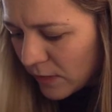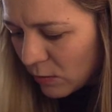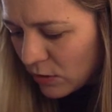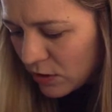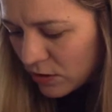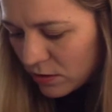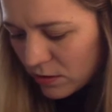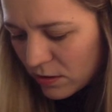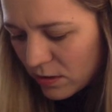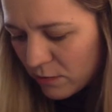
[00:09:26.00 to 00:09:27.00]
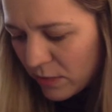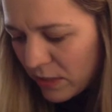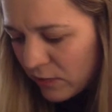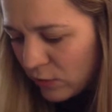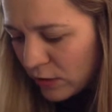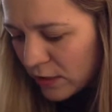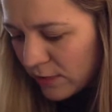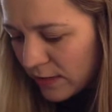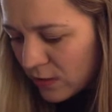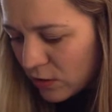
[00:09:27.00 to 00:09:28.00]
which is uh, by the voltage
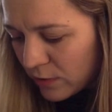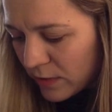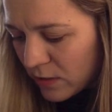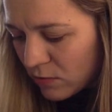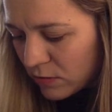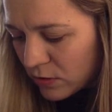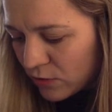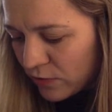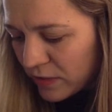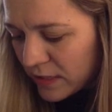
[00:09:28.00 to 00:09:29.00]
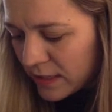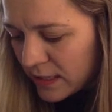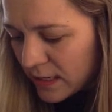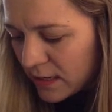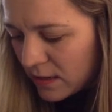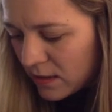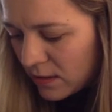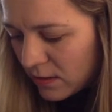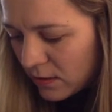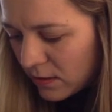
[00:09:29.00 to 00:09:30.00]
divider going to be equal to V C C
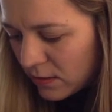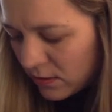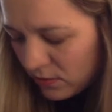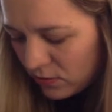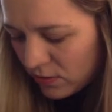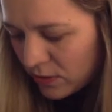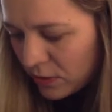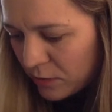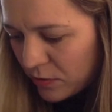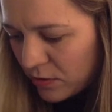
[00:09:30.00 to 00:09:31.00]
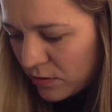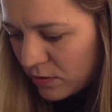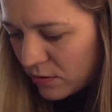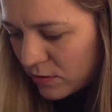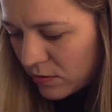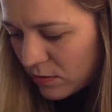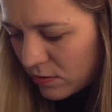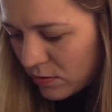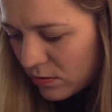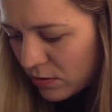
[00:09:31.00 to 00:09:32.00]
times
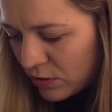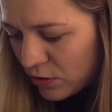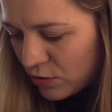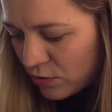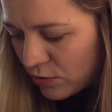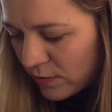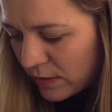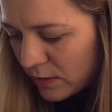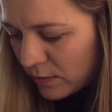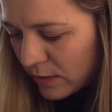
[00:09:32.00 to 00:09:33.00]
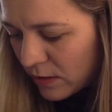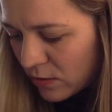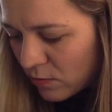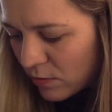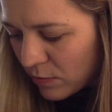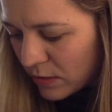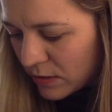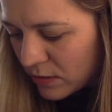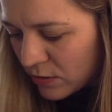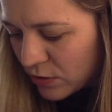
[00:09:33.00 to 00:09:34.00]
R two divided by R one
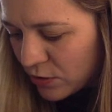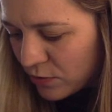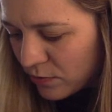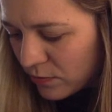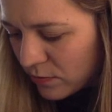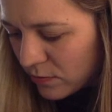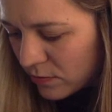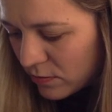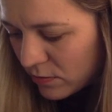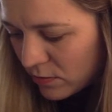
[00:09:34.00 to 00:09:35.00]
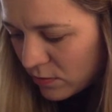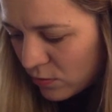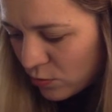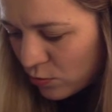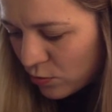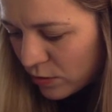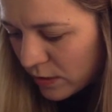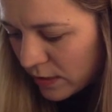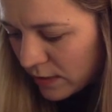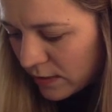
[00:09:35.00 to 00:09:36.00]
plus R two, or
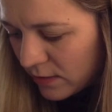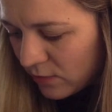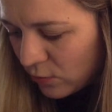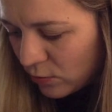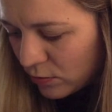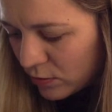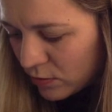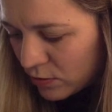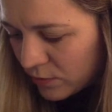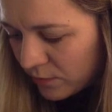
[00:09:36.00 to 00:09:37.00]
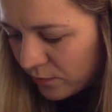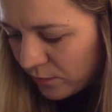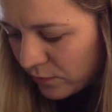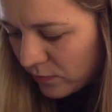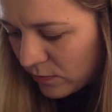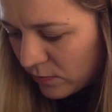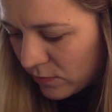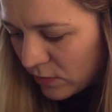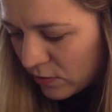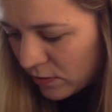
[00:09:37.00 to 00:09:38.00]
eighteen volts
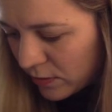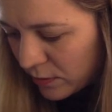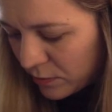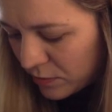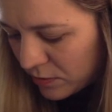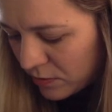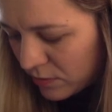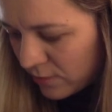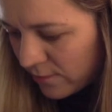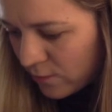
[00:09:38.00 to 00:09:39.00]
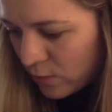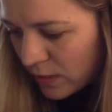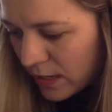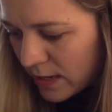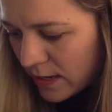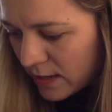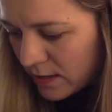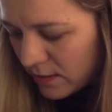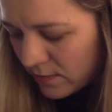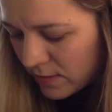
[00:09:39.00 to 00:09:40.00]
times four K
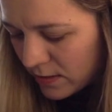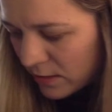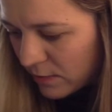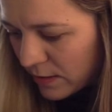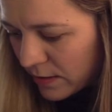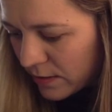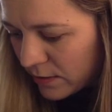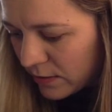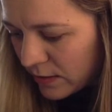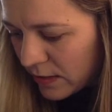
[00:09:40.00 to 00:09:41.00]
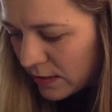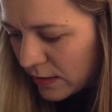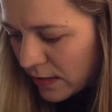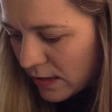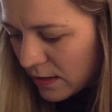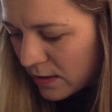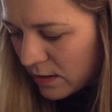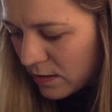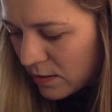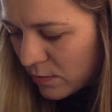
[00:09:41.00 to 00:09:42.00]
divided by thirty-eight K.
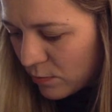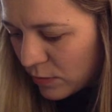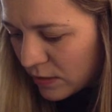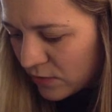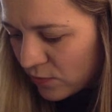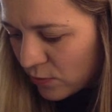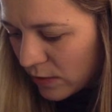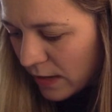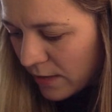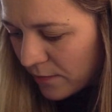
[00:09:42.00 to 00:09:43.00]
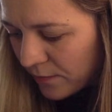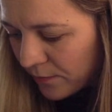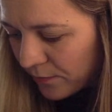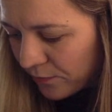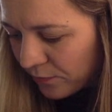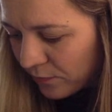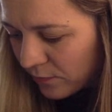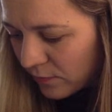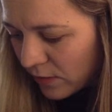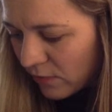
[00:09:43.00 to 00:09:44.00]
Plus four K.
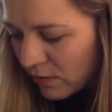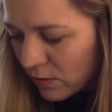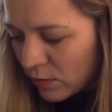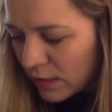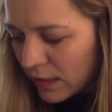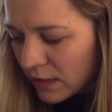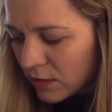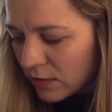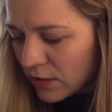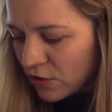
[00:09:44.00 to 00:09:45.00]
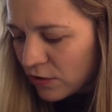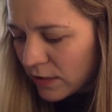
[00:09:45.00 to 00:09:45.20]
If I do that calculation,